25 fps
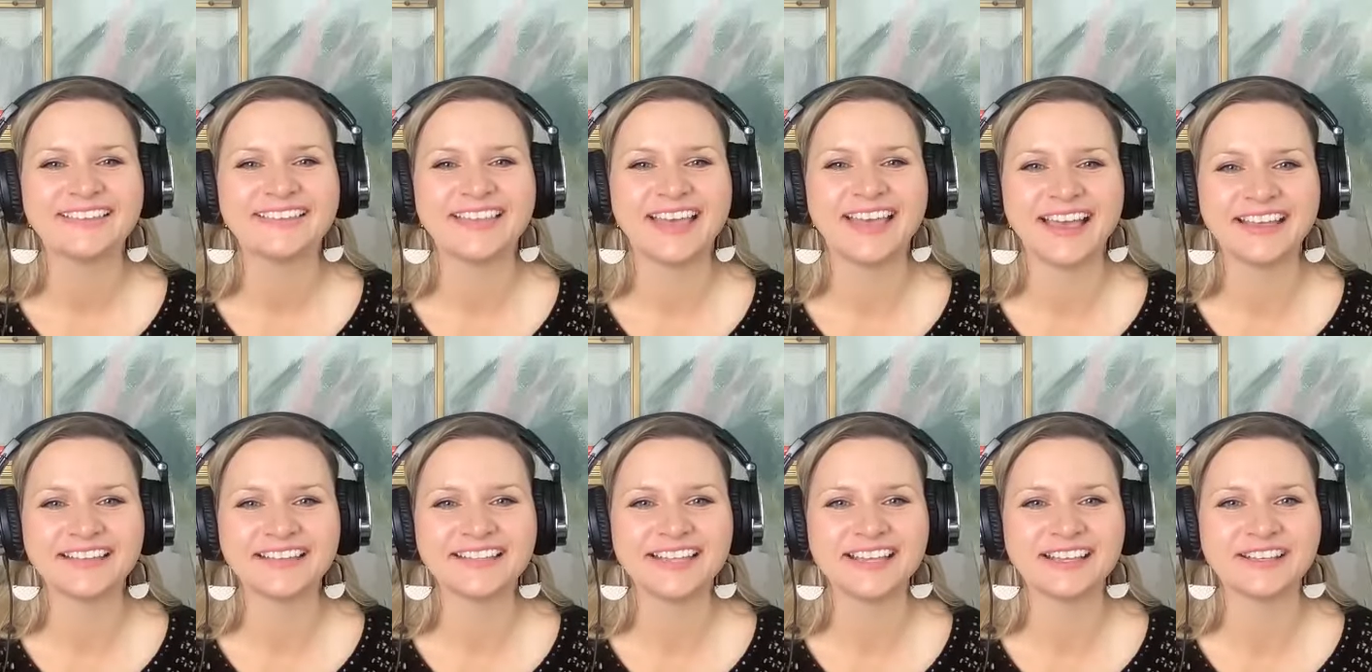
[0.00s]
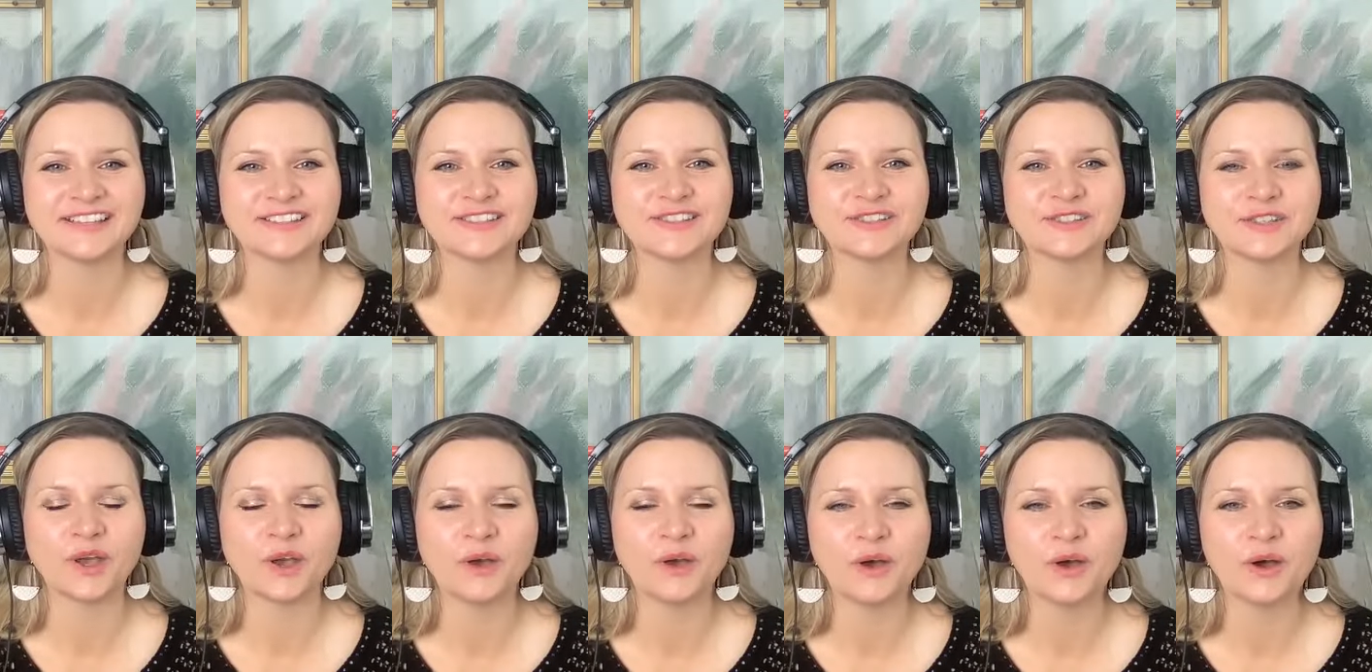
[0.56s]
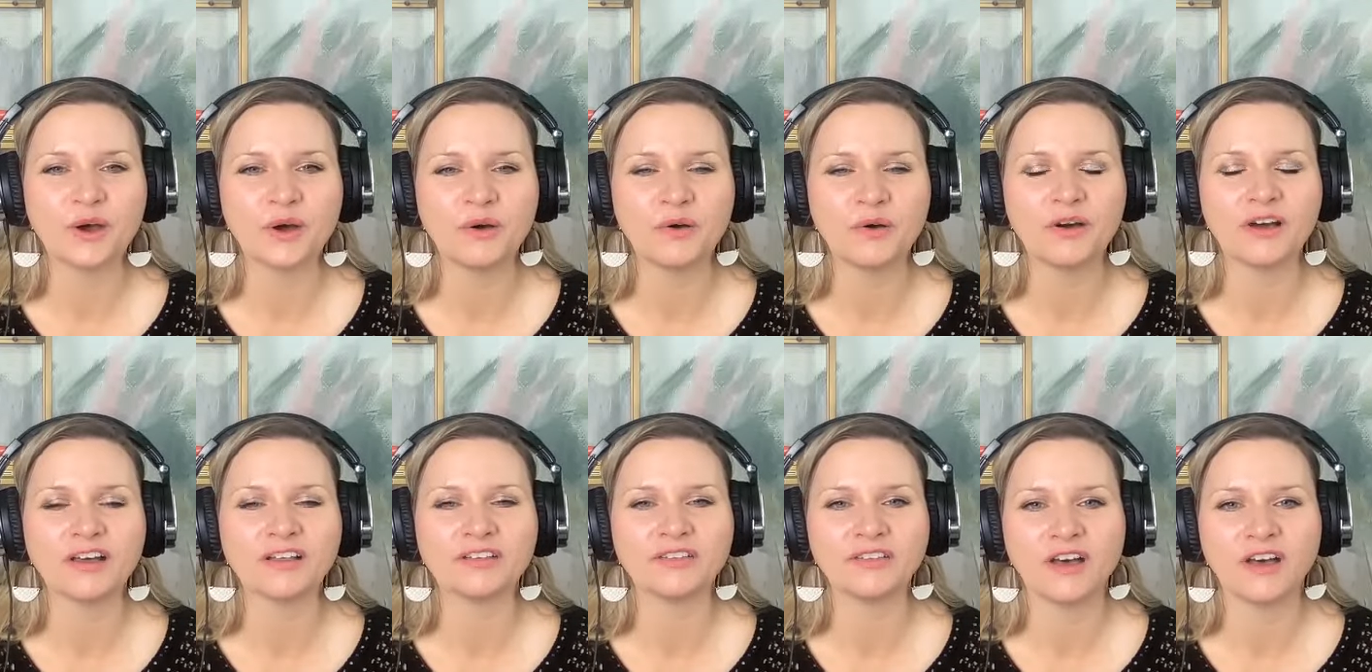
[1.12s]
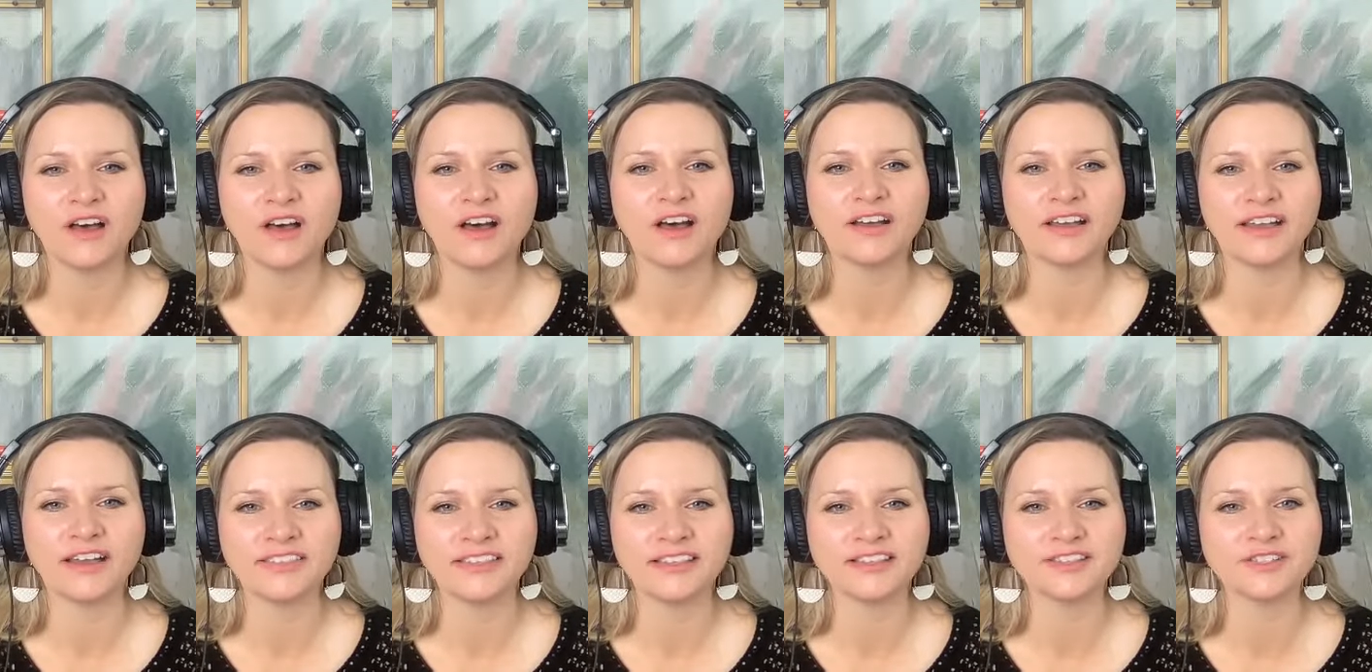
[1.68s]
that takes so long.
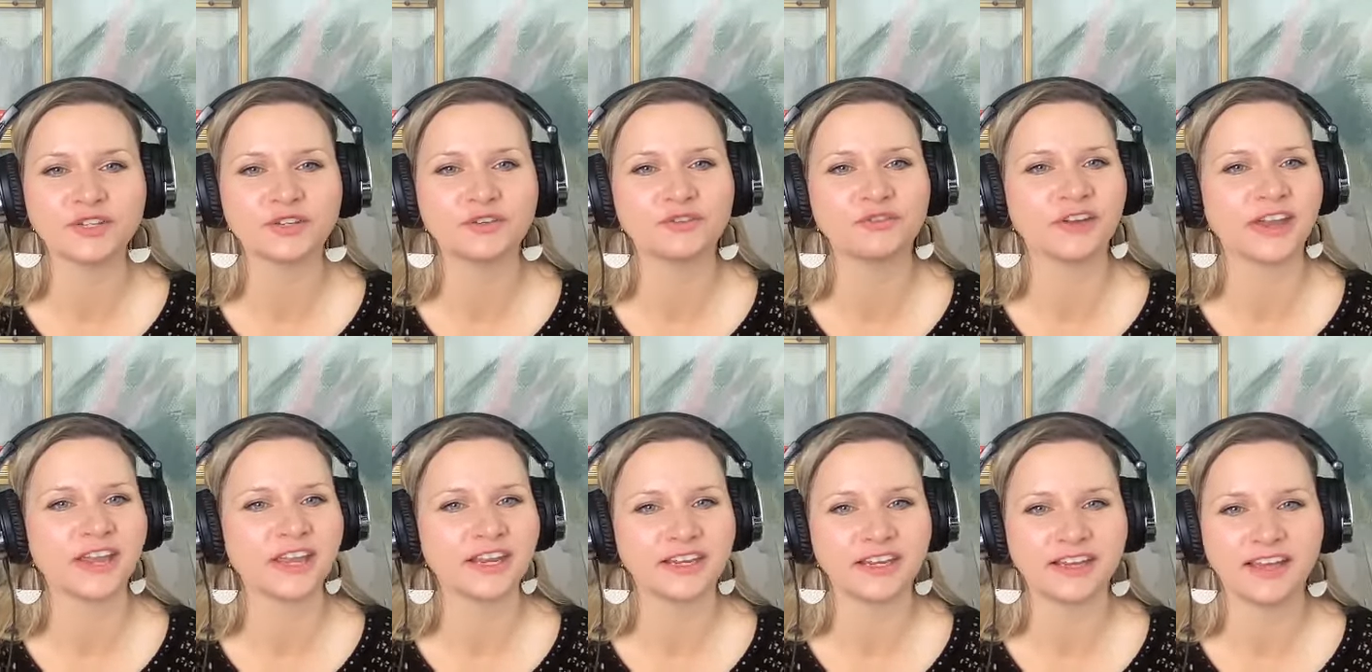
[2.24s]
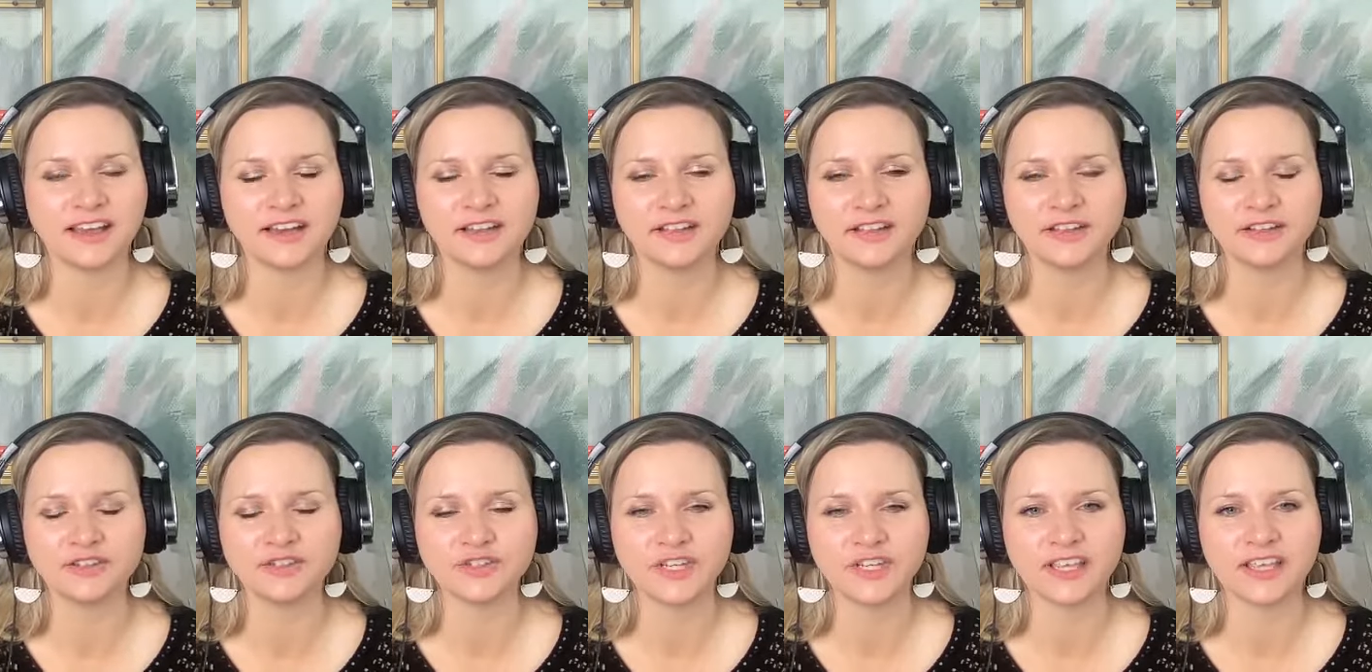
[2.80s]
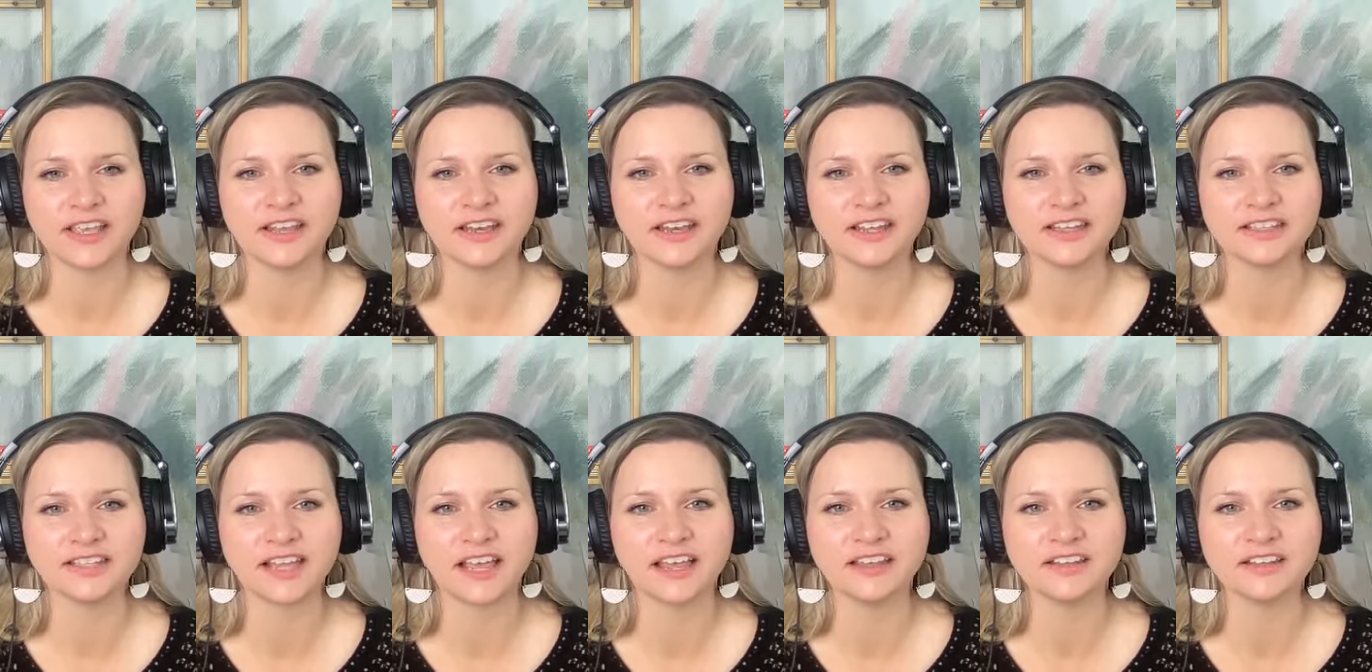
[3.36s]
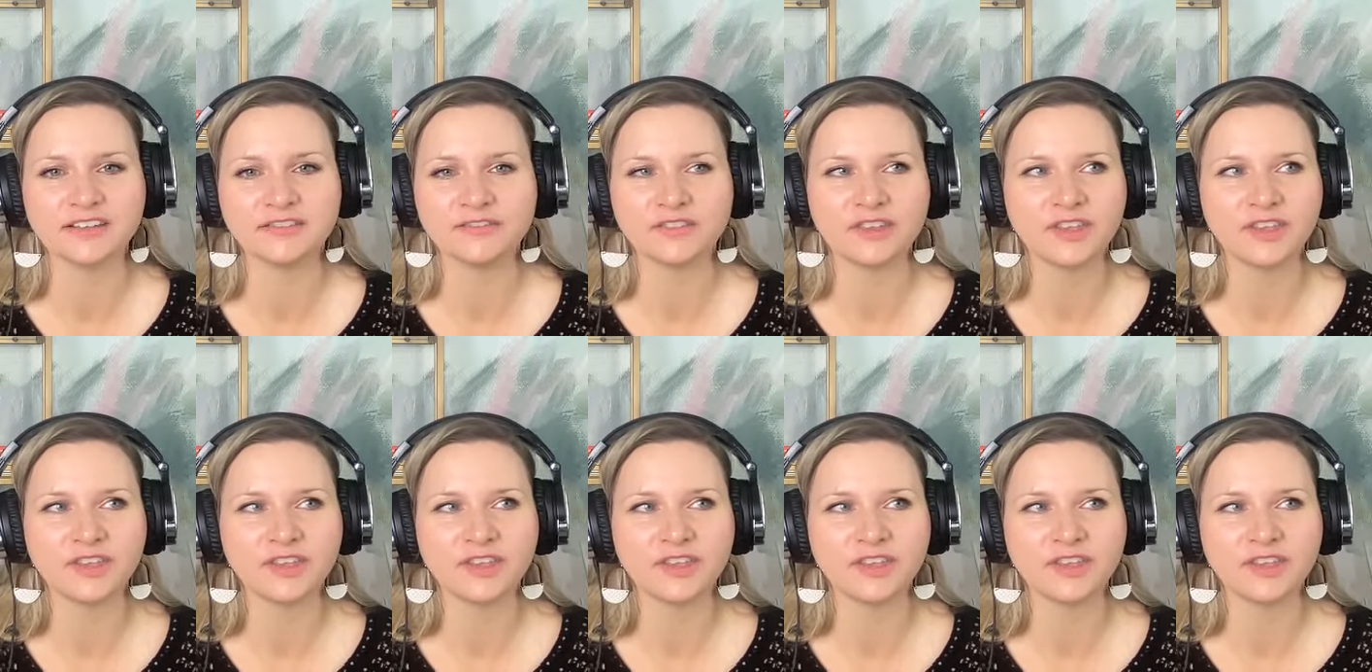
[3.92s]
I think that's a great analogy. And it's not,